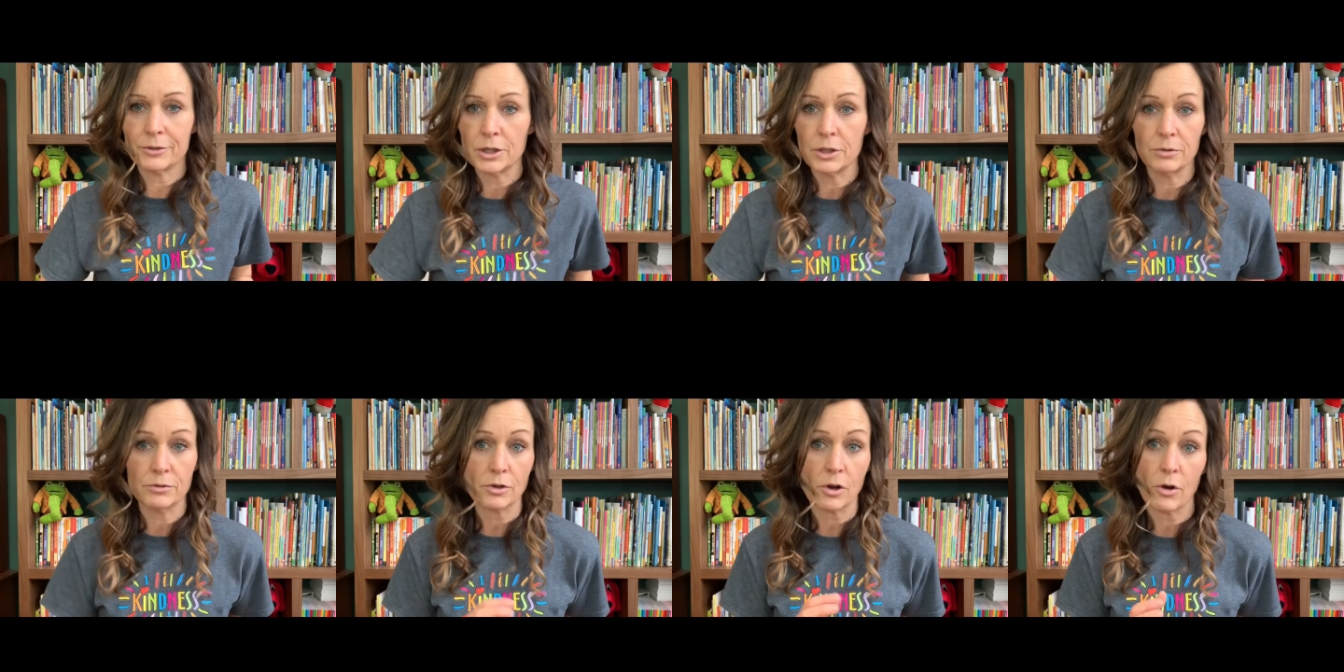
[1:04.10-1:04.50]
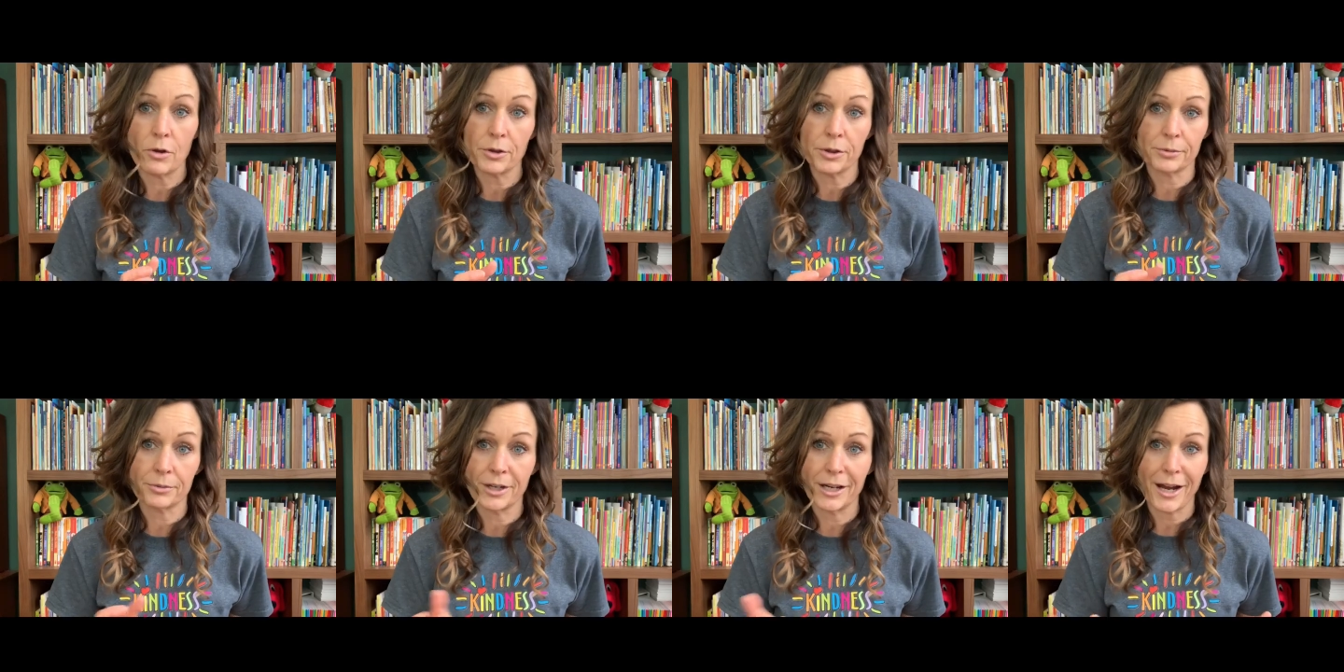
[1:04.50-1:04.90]
use all
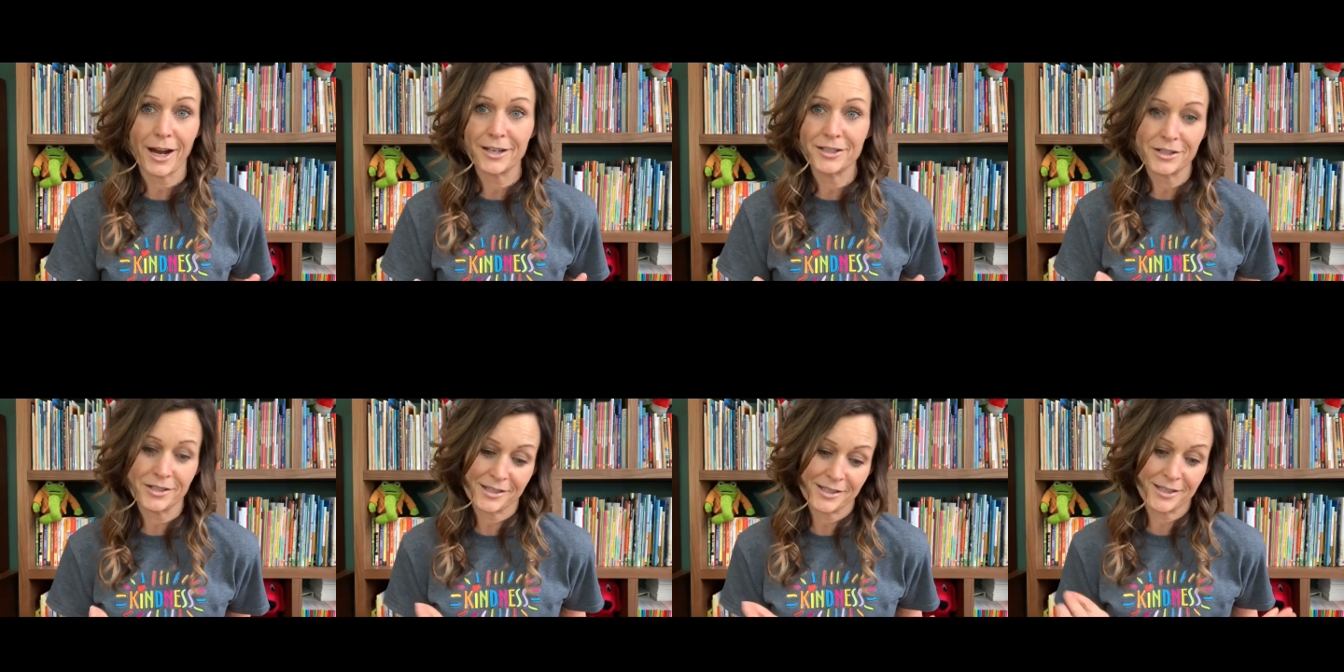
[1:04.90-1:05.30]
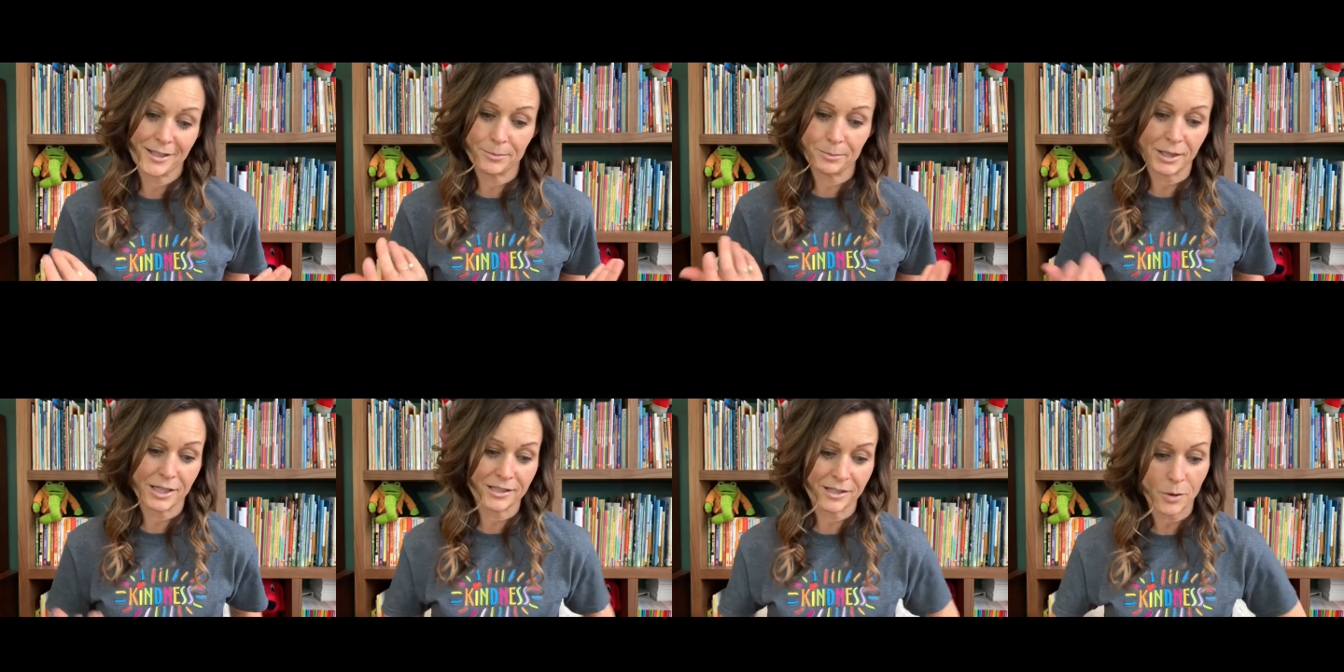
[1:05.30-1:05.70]
three. I just did
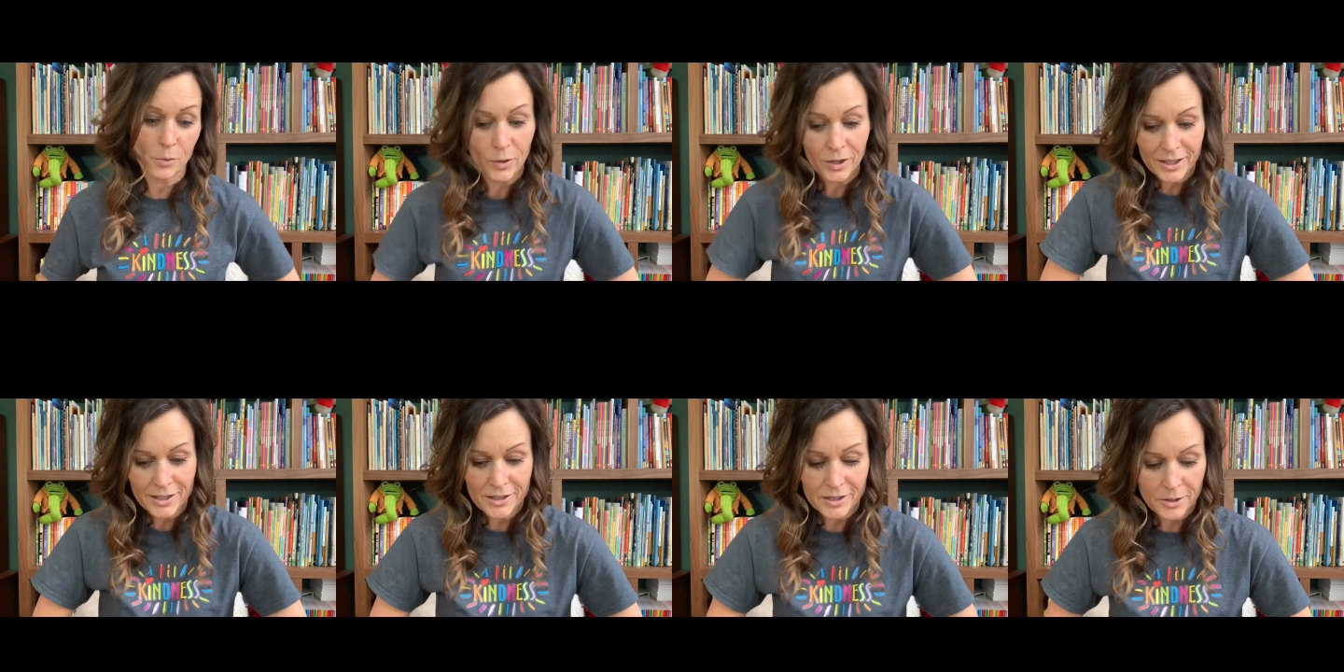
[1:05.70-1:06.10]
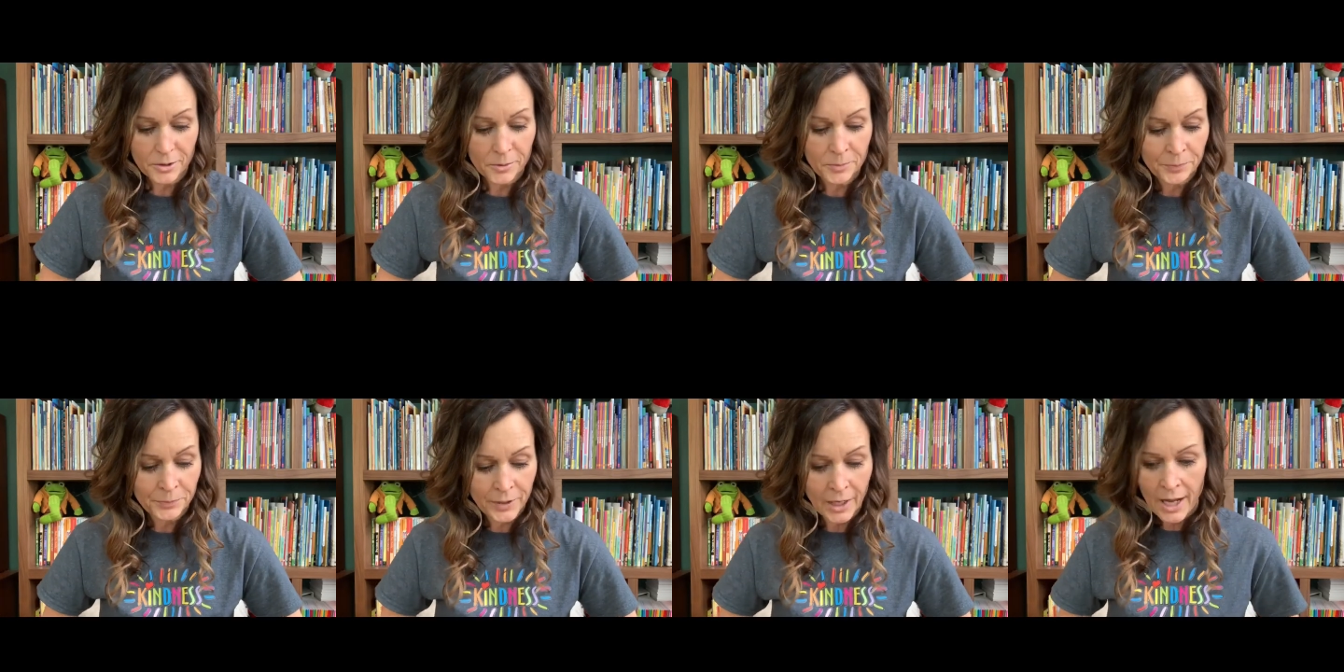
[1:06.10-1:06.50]
because I wanted
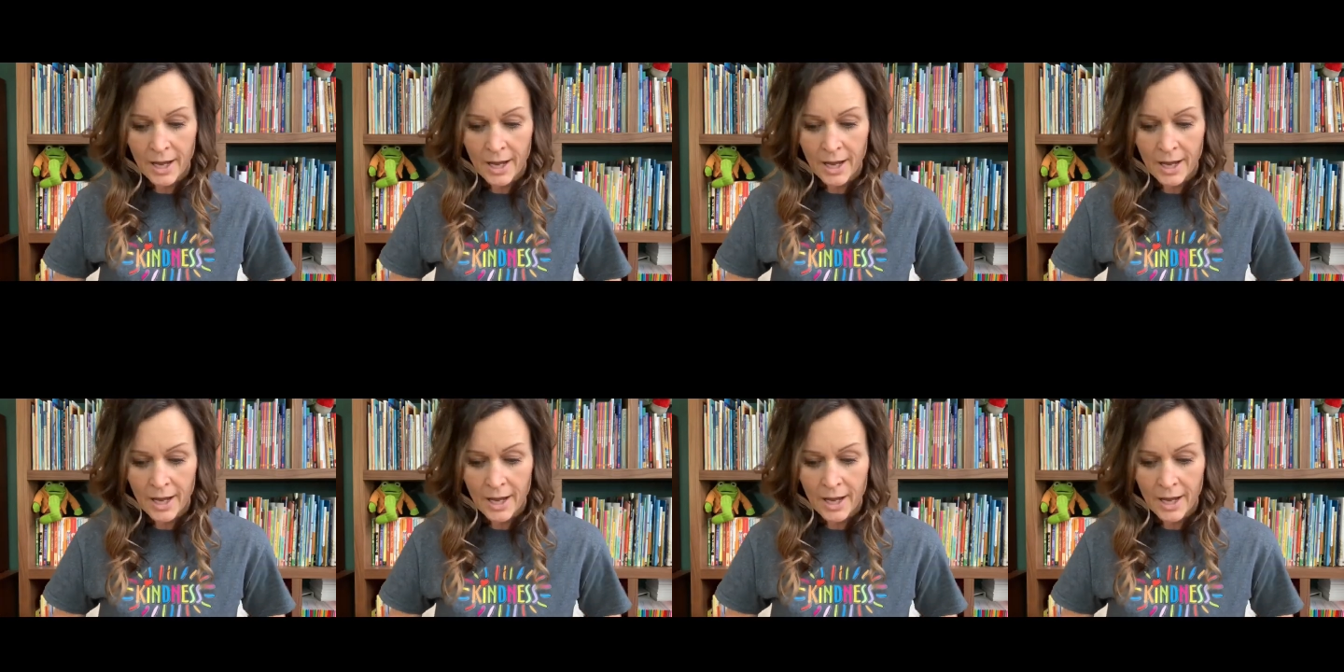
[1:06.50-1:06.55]
to.